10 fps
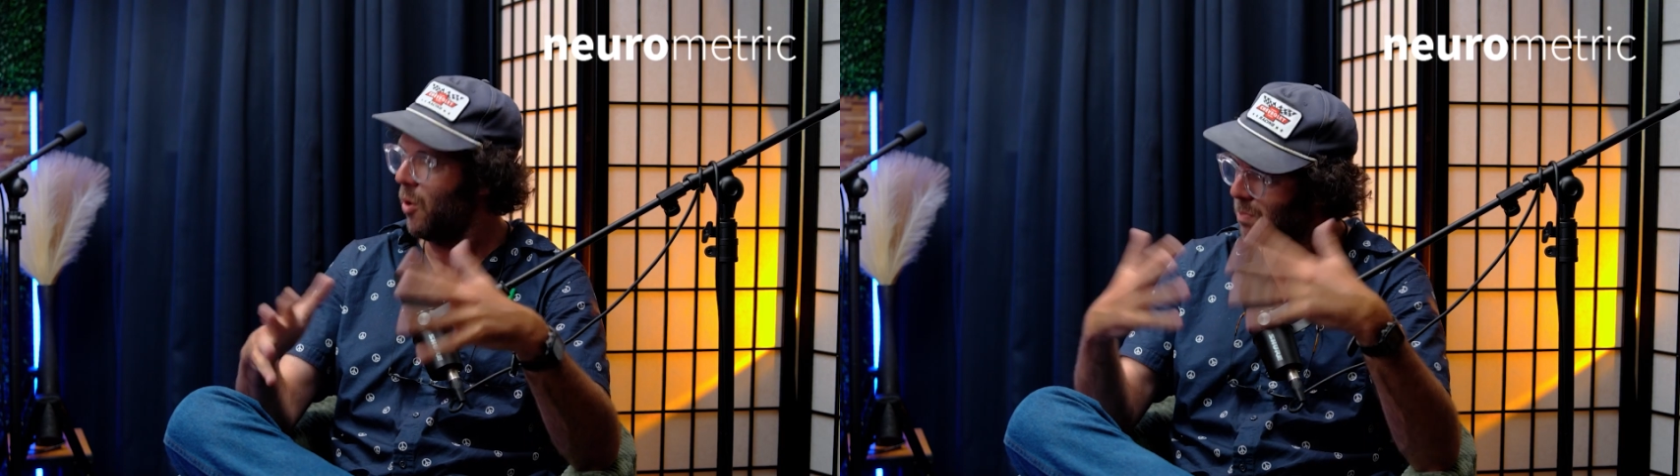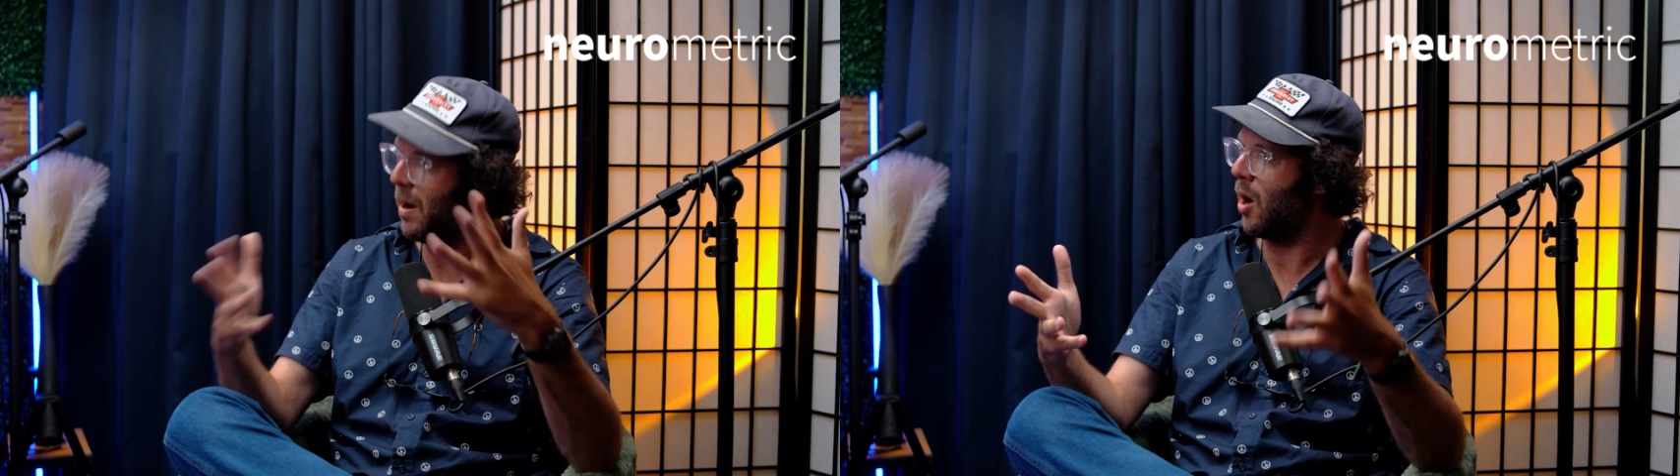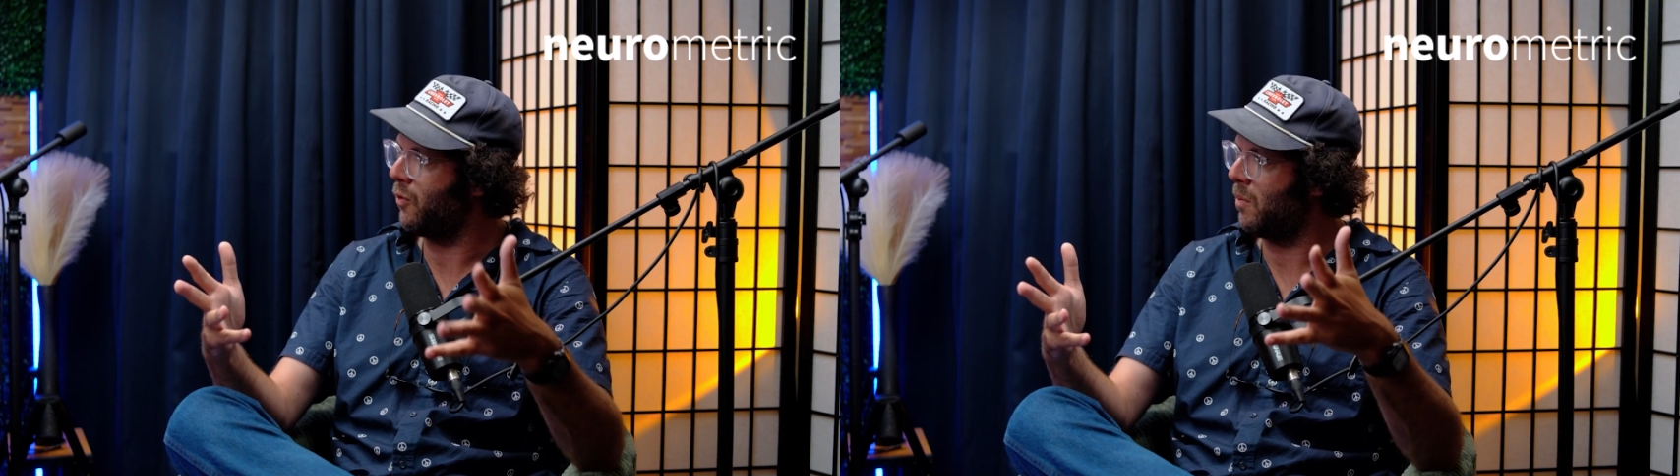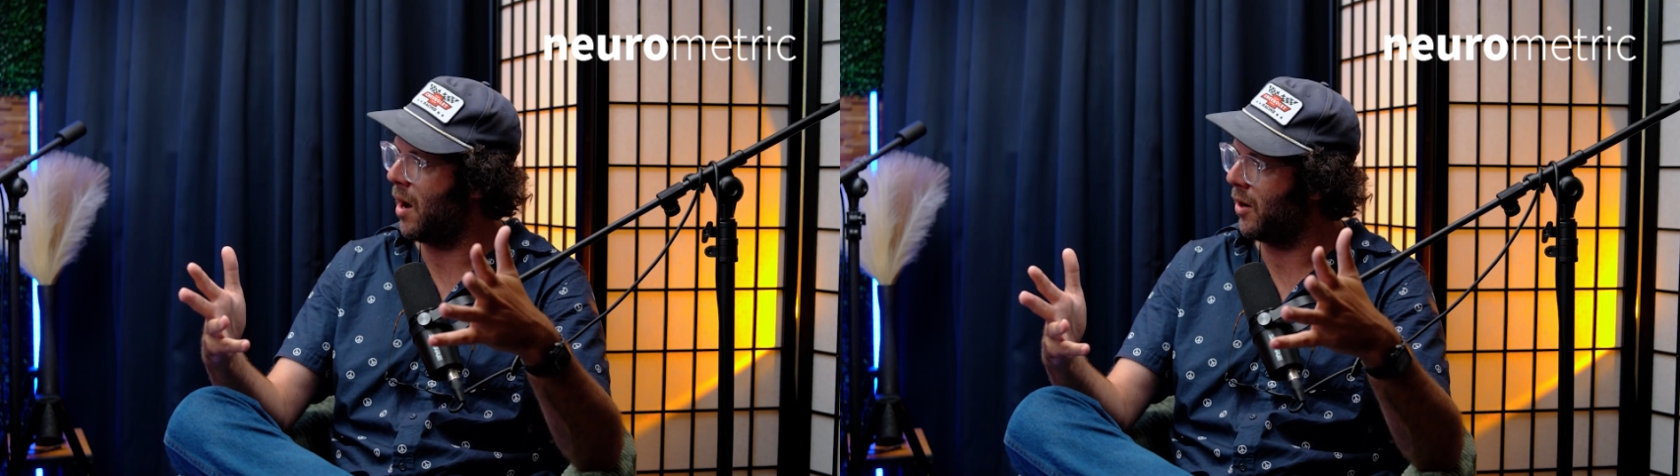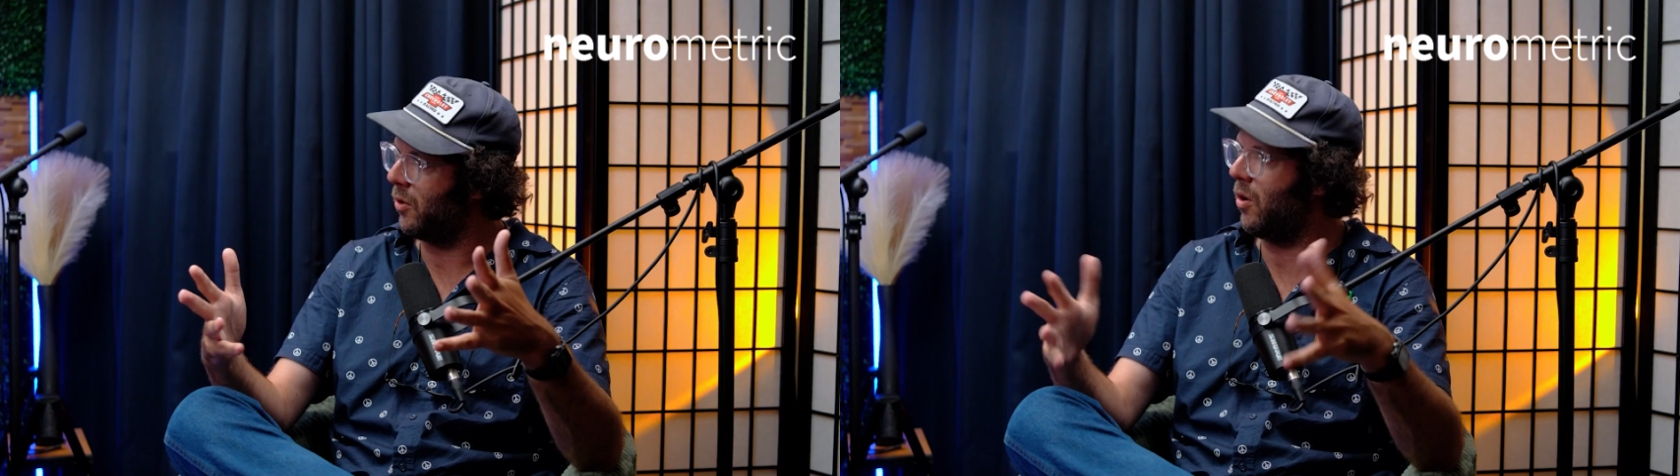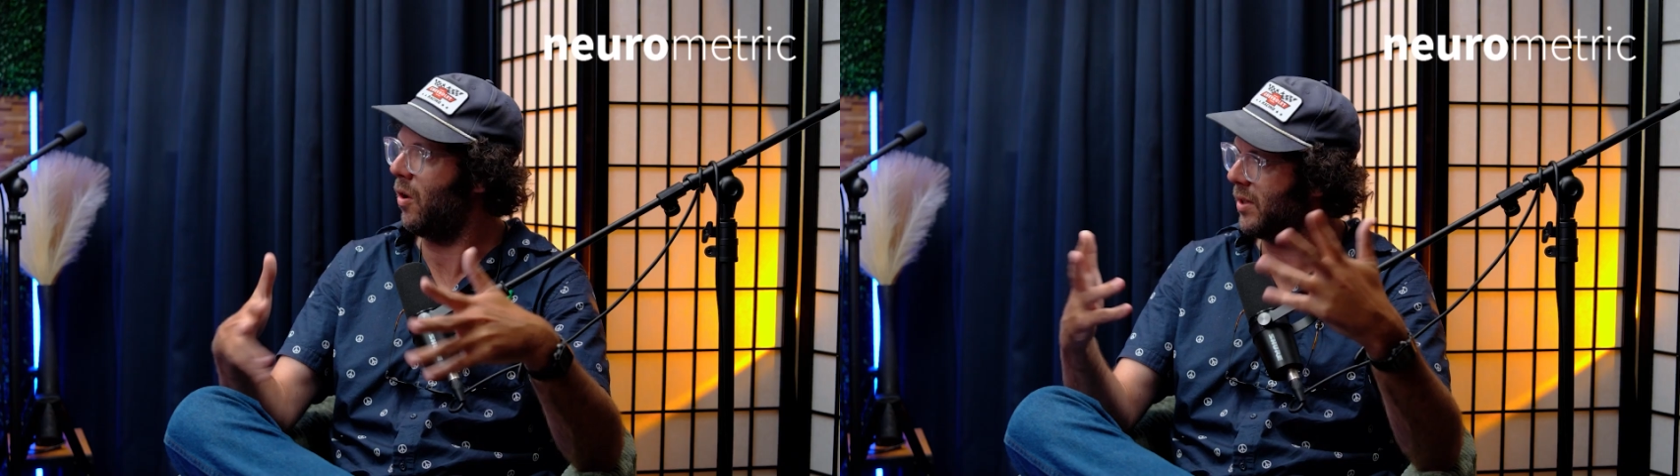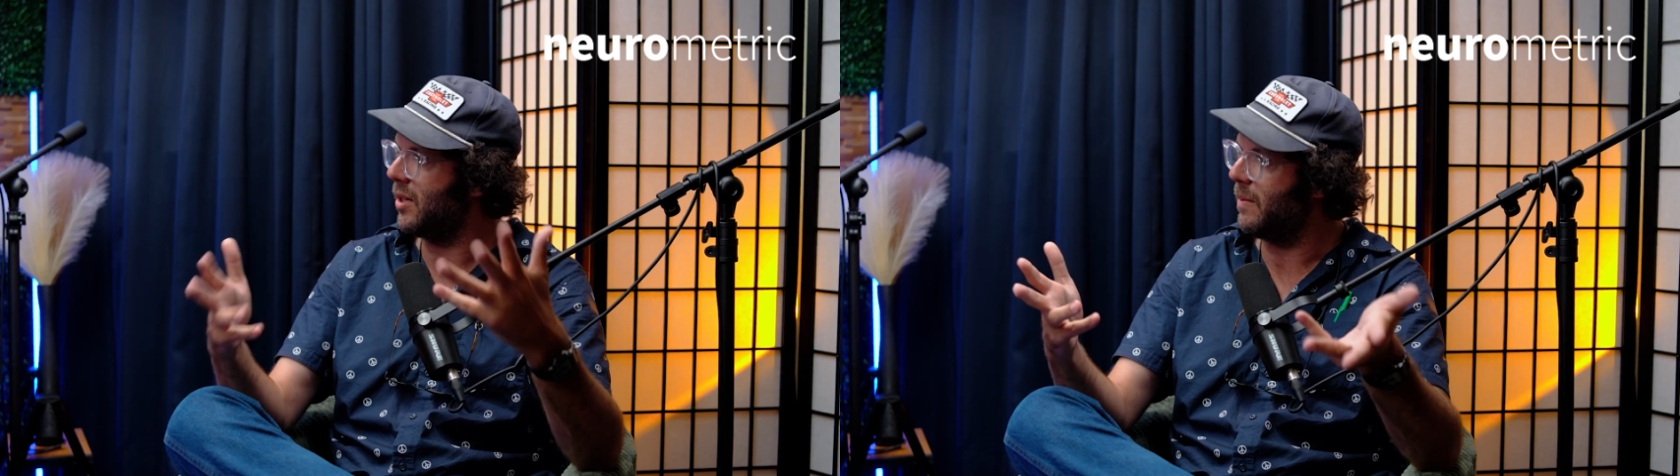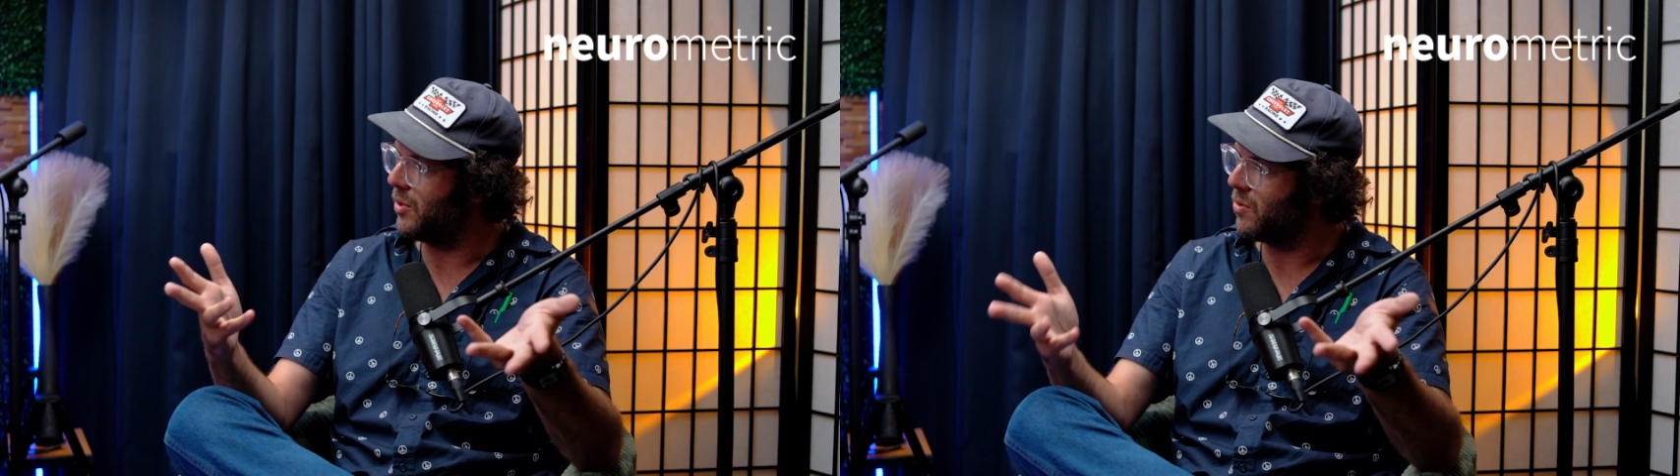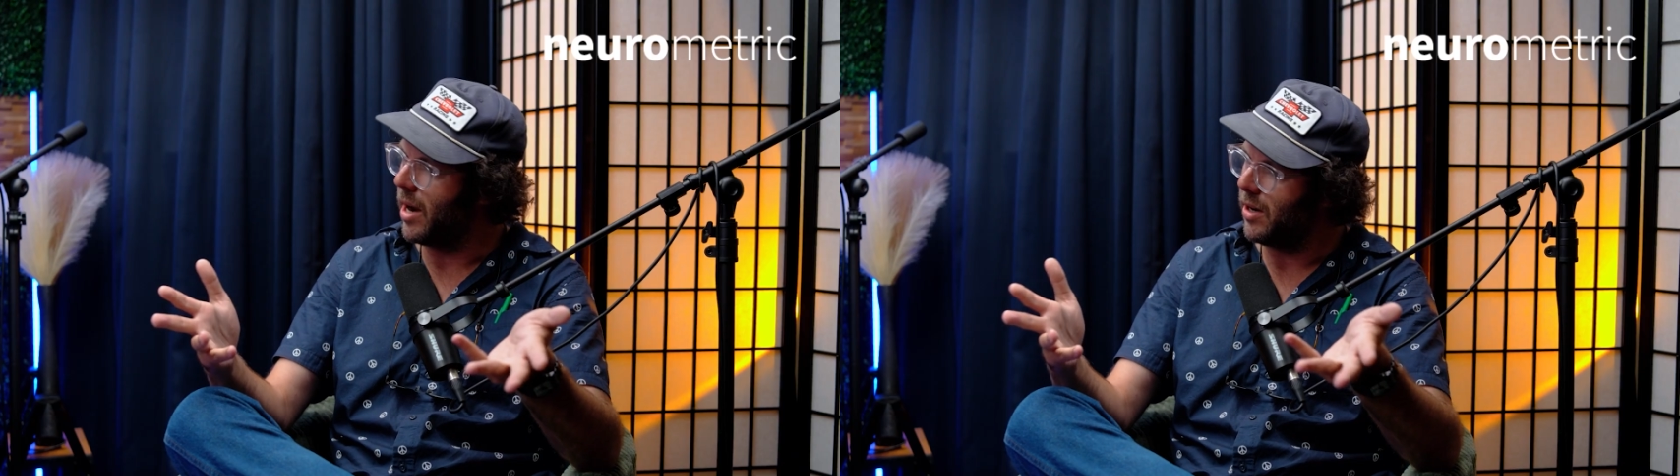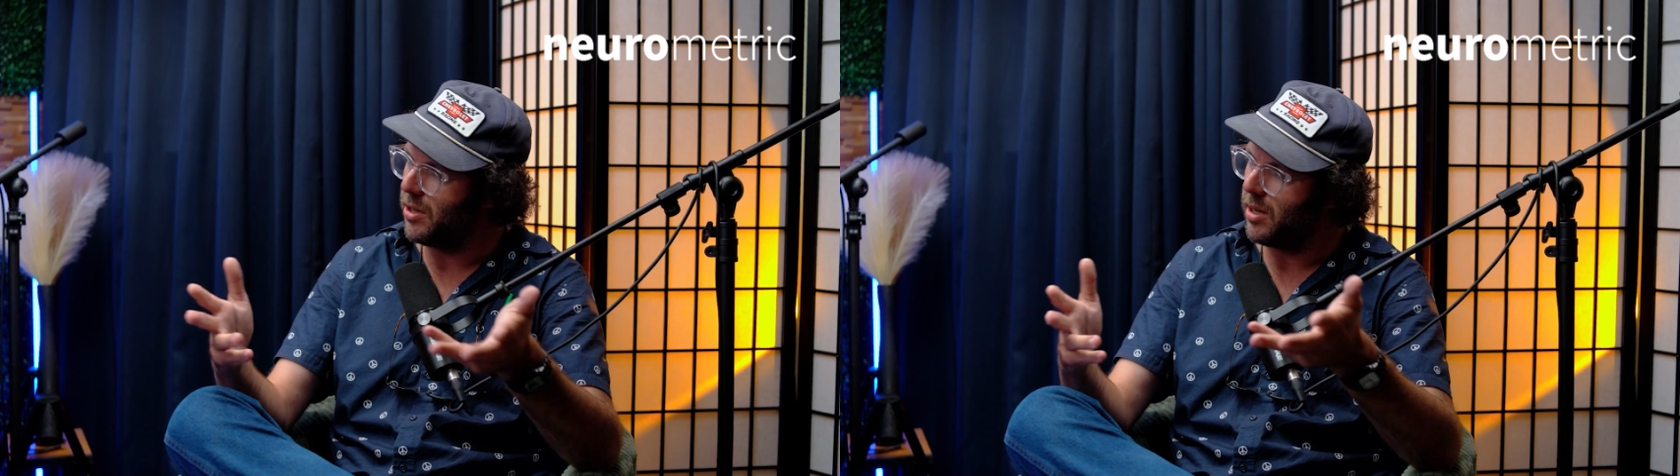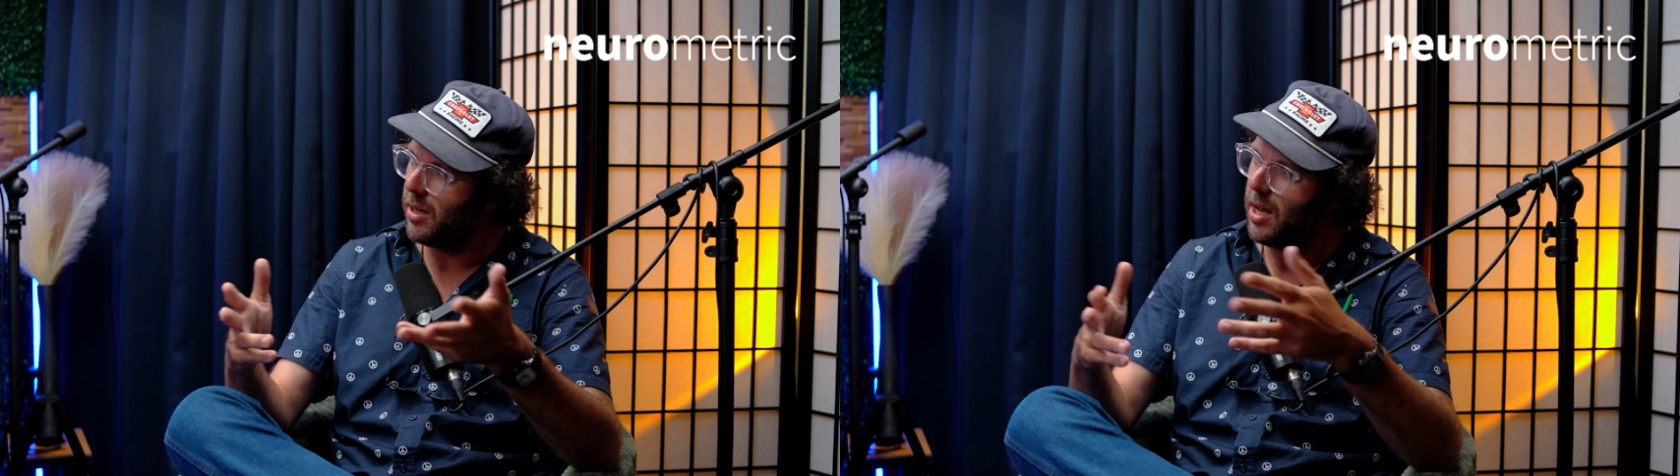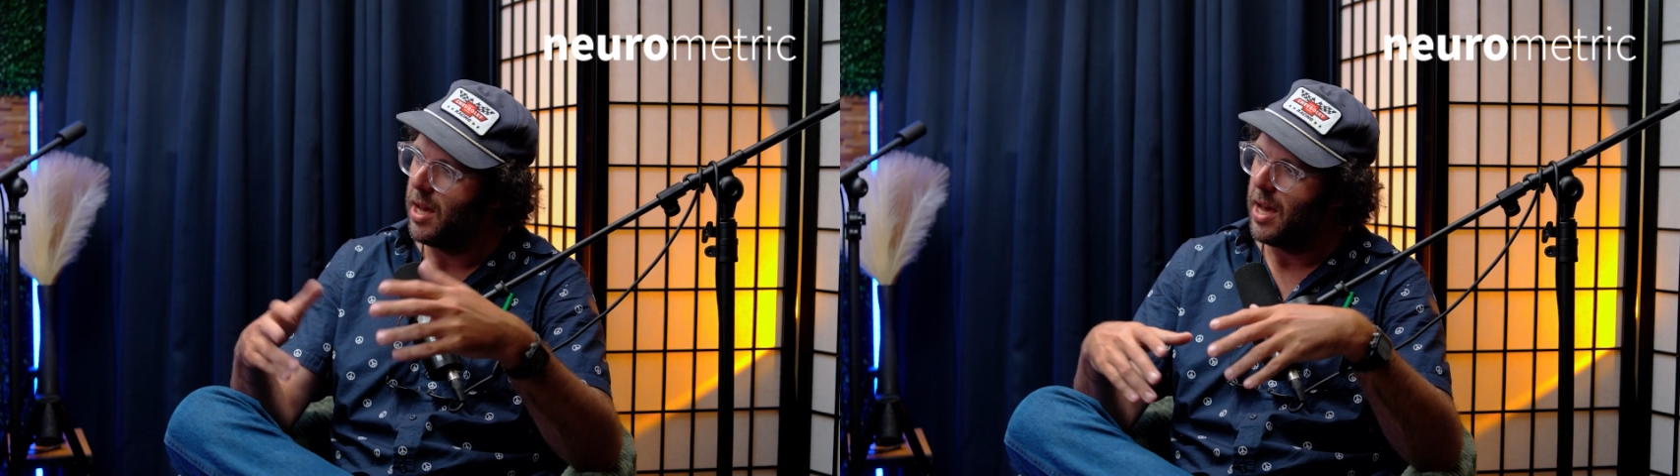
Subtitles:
most powerful model all the time strategy.